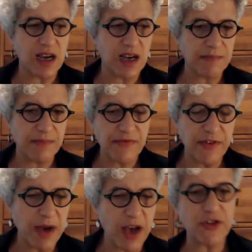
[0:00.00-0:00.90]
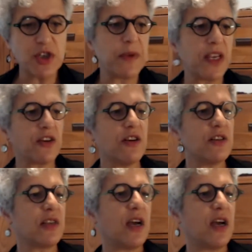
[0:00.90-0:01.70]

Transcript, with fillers: uh, from other speakers.